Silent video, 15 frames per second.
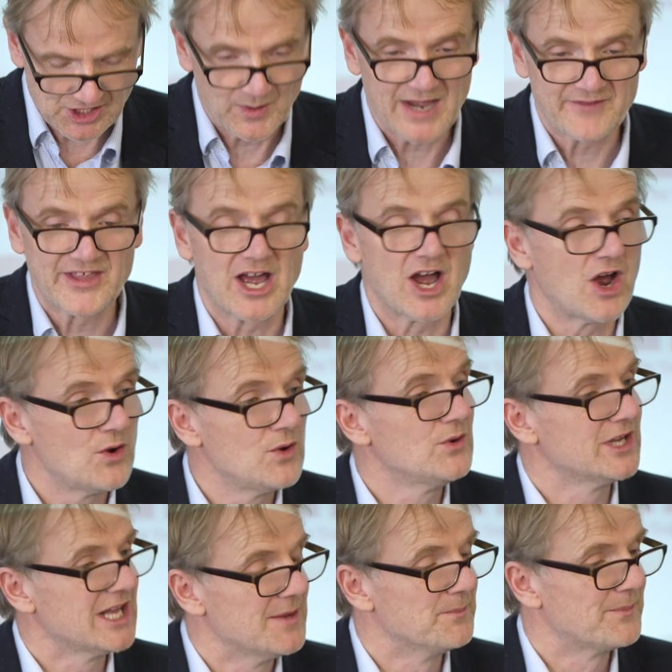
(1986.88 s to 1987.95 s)
who have their
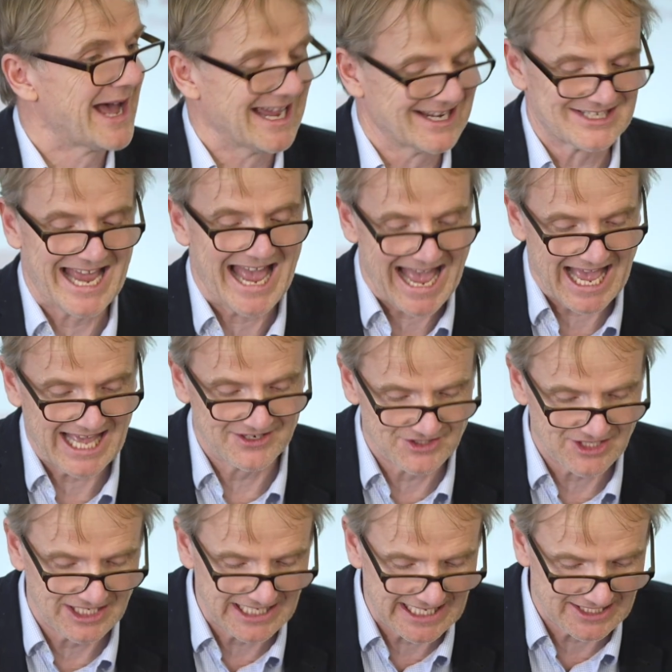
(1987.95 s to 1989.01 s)
own impact and
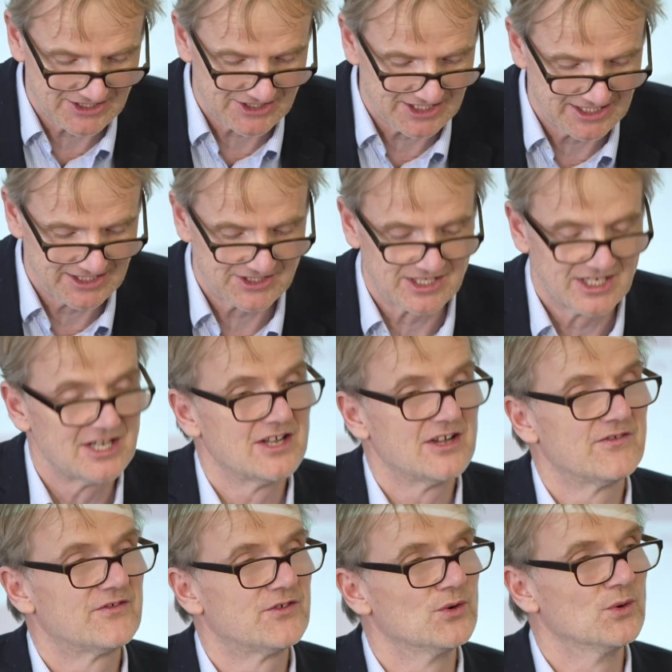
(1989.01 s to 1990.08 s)
legacies
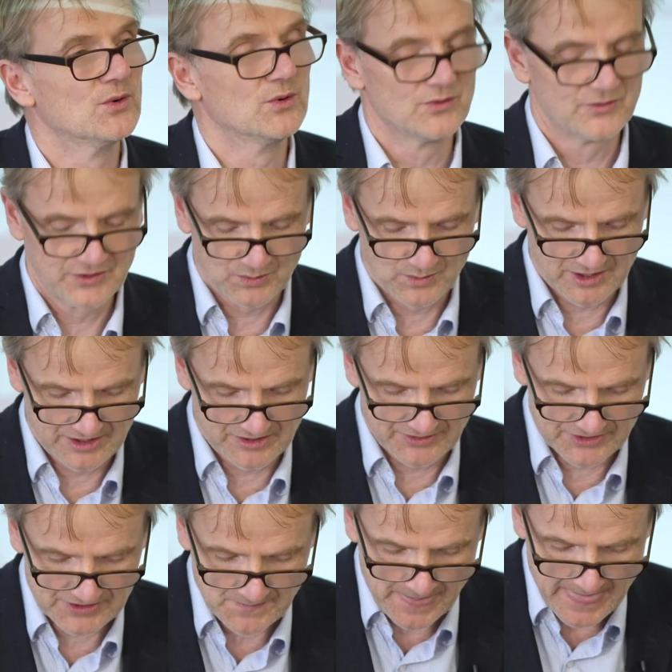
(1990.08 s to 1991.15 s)
for the
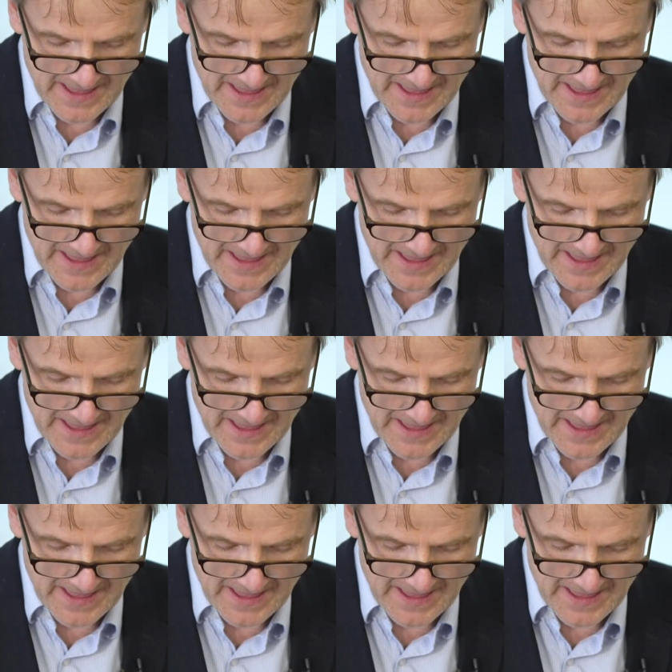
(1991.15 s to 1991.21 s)
world.